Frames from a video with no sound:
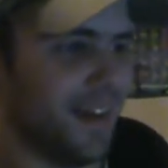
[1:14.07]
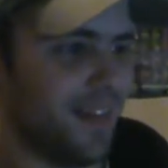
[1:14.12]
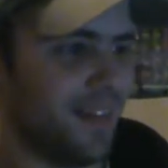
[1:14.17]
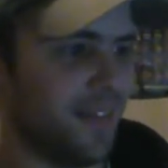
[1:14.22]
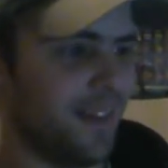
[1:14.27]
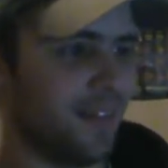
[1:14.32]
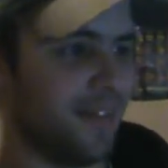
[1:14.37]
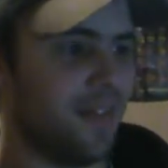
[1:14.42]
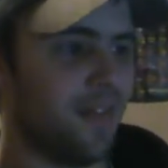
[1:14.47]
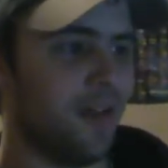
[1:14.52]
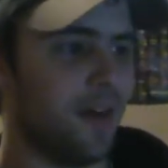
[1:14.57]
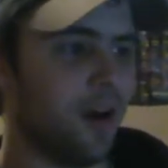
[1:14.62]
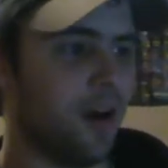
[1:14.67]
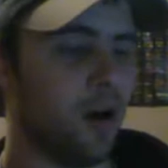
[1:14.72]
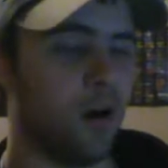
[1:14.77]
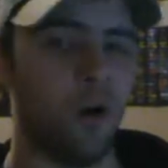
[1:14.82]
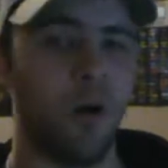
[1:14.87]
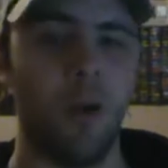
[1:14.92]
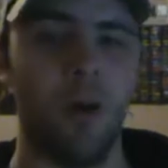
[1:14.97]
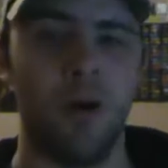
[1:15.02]
Then a
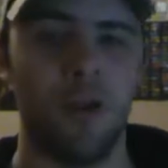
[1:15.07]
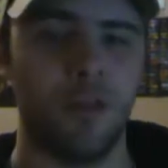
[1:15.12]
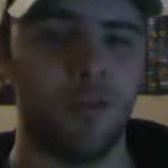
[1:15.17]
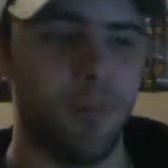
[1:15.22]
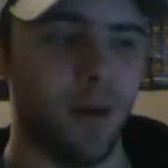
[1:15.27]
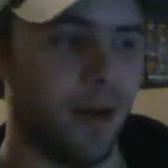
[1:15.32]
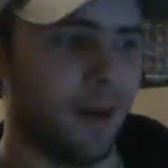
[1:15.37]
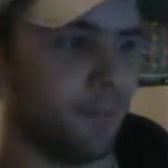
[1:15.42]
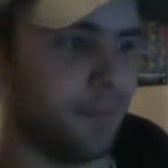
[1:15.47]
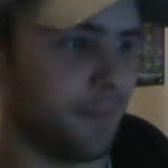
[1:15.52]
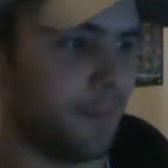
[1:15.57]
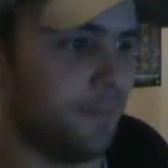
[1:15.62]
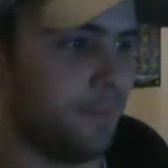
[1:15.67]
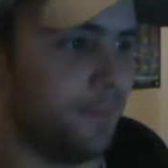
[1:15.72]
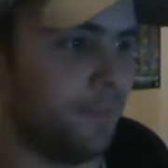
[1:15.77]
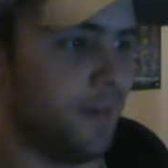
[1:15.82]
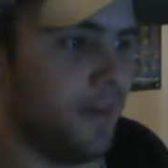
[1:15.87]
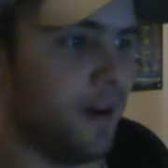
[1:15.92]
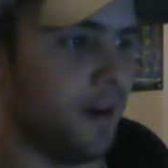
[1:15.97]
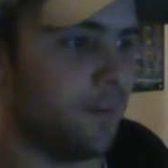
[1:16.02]
cloth map.
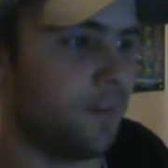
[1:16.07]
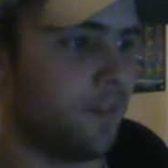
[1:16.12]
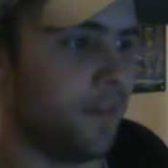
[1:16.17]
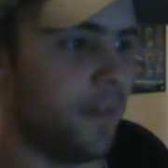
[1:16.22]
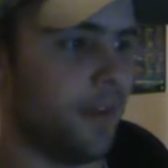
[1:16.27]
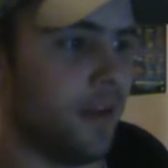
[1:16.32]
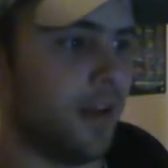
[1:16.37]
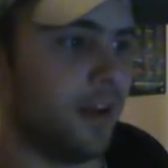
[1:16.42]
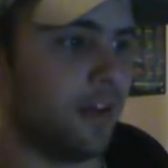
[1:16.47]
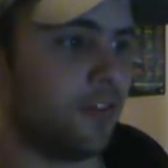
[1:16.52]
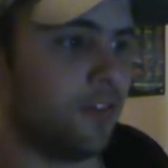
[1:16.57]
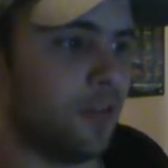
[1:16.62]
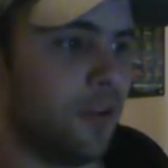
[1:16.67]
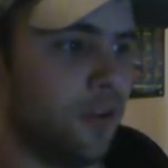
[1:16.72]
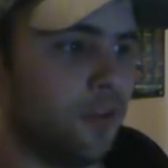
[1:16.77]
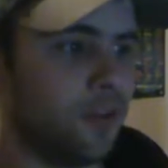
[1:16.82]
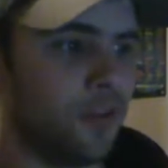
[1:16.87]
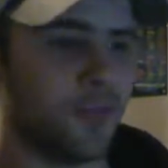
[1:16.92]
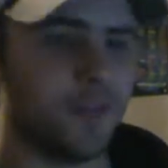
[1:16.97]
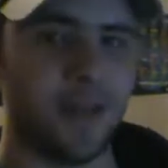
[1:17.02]
Now for the
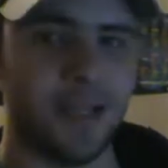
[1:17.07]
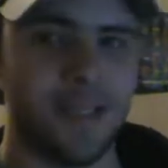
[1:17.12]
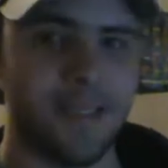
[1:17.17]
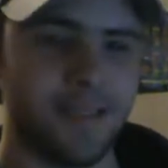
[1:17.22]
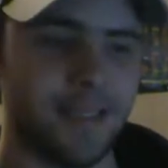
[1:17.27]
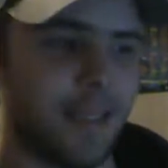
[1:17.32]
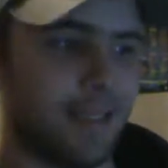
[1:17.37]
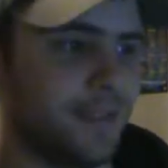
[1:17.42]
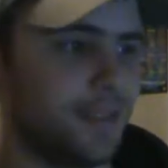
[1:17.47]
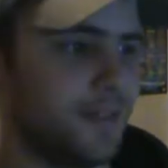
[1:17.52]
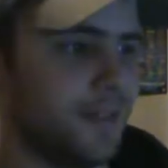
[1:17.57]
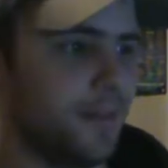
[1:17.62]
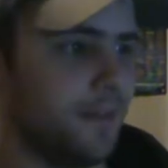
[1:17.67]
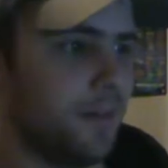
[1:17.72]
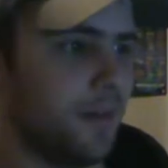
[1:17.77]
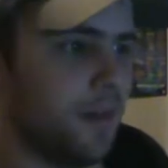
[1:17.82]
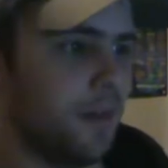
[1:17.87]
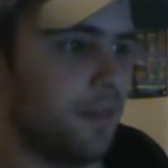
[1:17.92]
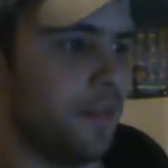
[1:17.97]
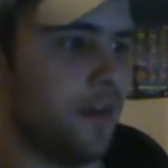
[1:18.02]
exclusive content,
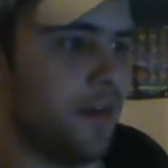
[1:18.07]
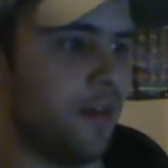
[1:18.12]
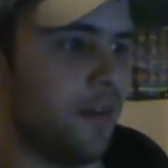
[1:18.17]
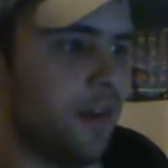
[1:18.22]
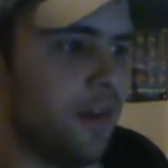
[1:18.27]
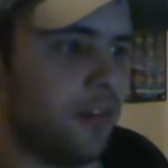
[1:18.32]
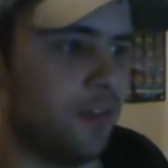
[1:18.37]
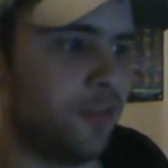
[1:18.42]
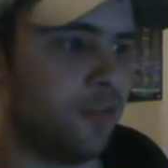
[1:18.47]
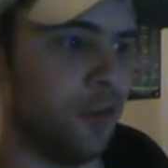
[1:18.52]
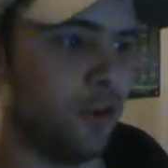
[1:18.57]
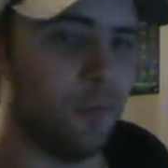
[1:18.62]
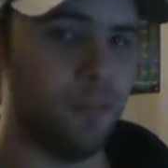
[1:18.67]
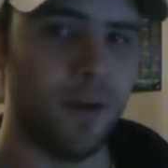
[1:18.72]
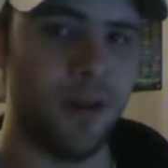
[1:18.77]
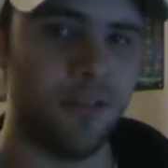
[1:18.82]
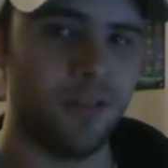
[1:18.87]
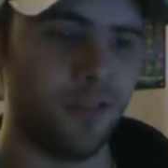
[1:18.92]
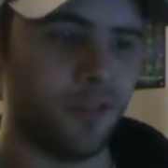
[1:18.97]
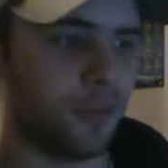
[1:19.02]
there is
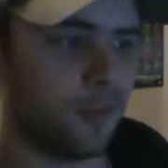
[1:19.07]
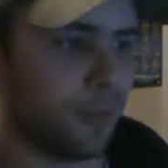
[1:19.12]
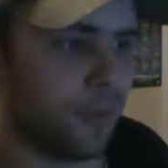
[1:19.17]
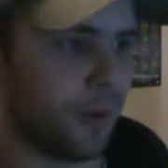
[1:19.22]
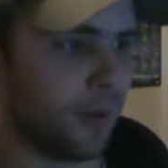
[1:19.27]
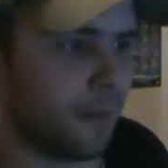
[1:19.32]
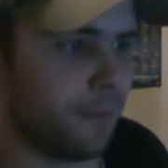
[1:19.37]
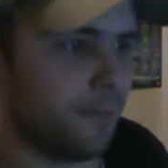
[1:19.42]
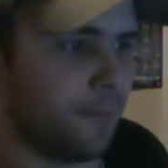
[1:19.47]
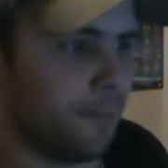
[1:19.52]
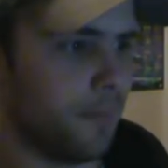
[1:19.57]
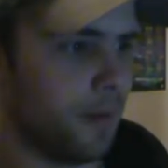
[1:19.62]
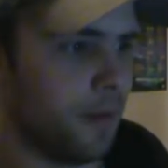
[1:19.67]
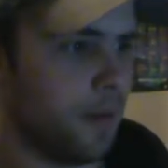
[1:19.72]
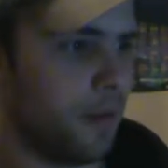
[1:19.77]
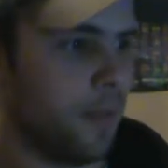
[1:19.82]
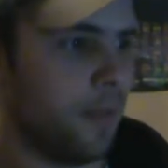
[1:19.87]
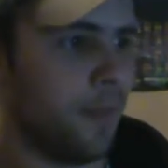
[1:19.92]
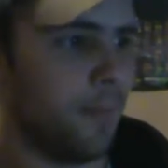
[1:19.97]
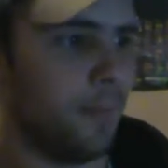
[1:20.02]
Stonemason's ring,
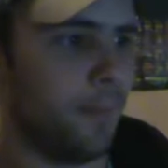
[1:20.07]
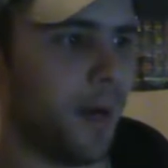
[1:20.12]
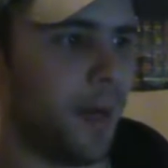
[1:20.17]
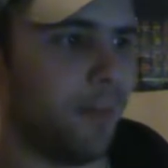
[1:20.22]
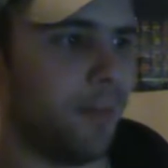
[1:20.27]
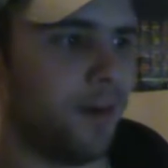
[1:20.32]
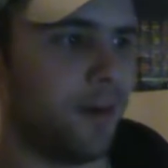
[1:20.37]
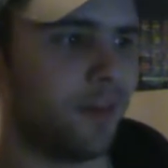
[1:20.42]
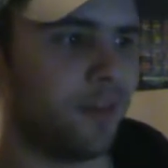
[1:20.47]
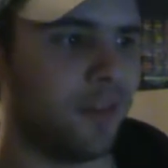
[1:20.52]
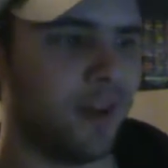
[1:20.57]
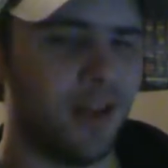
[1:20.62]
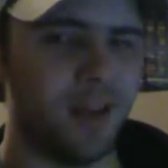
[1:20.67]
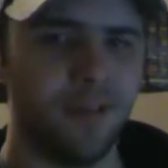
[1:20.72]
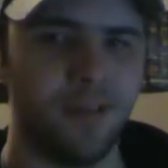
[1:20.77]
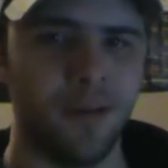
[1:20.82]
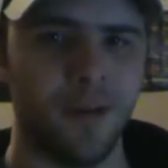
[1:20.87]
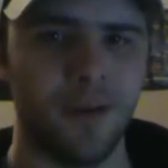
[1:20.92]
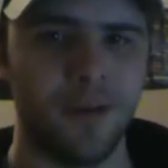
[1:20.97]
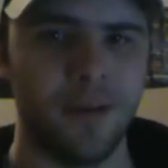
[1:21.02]
the Mimir's
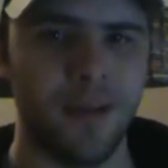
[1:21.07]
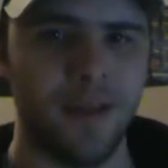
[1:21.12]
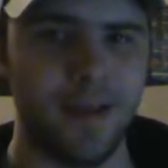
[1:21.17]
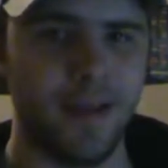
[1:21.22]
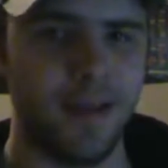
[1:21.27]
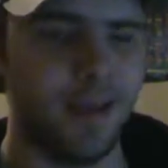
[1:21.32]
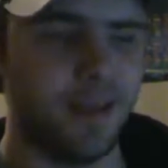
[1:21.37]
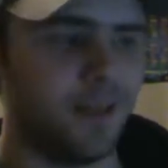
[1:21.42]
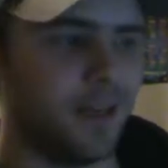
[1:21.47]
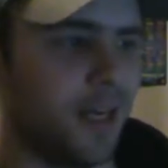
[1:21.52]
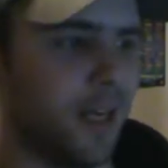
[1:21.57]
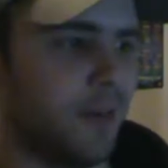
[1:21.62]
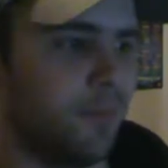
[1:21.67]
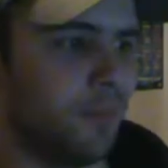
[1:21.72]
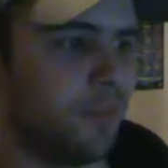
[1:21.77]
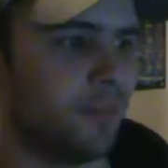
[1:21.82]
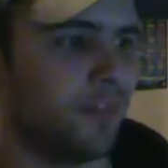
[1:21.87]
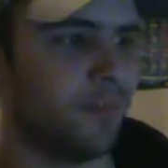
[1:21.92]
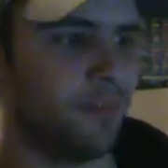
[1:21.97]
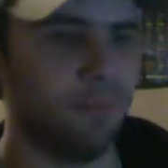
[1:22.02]
head talking keychain.
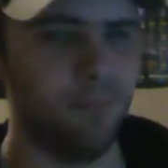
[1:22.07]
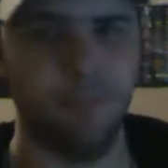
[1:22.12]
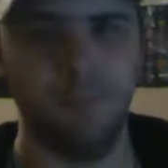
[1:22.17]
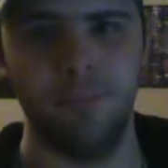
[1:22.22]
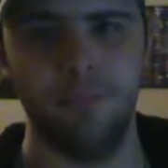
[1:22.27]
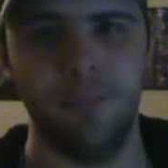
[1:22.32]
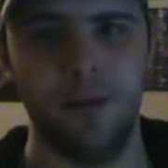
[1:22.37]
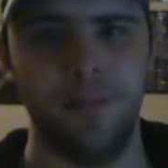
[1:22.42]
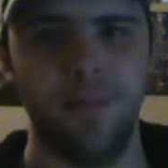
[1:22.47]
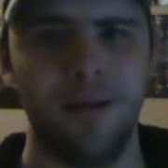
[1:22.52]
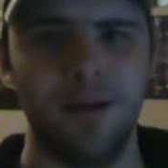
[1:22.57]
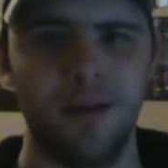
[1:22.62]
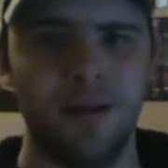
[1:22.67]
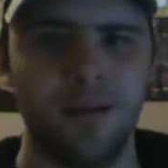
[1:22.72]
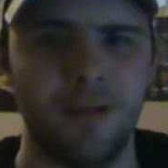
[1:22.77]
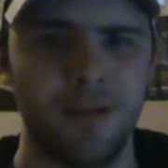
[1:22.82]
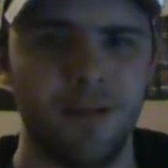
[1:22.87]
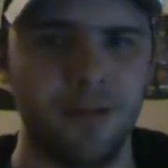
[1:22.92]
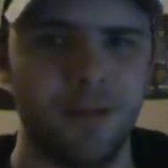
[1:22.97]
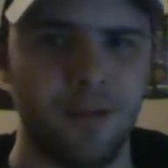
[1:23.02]
Was
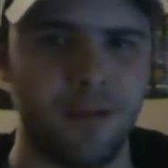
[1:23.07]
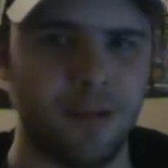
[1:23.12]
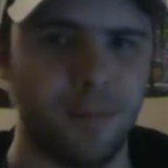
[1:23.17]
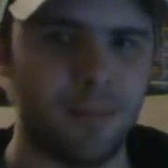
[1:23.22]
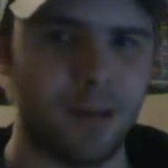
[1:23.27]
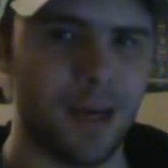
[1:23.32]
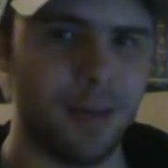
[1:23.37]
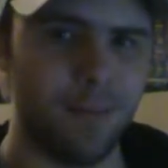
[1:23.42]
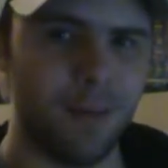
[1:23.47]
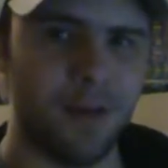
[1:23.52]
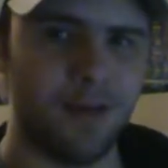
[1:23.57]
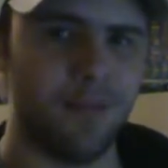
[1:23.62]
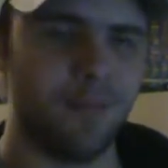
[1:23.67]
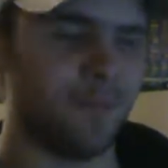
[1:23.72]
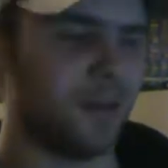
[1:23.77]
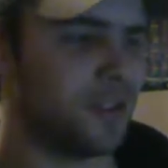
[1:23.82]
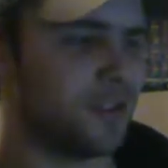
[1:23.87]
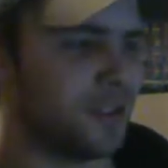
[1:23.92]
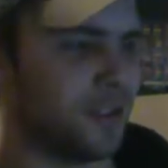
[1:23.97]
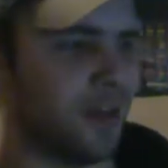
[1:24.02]
Mimir or Mimir?
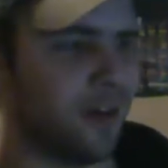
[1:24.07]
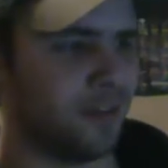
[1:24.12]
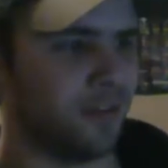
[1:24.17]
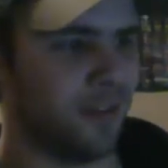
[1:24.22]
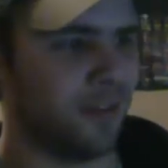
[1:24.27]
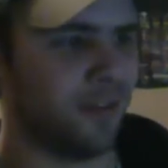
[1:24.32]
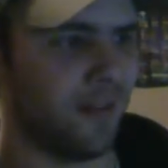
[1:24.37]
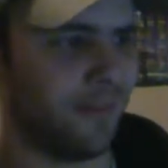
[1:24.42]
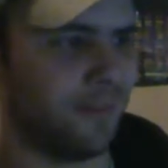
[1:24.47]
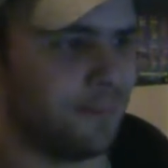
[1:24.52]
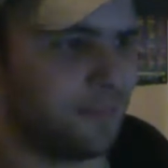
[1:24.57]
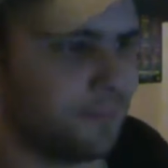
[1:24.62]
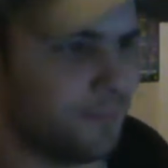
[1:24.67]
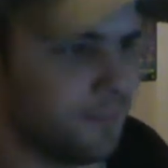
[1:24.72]
Not sure how to say that.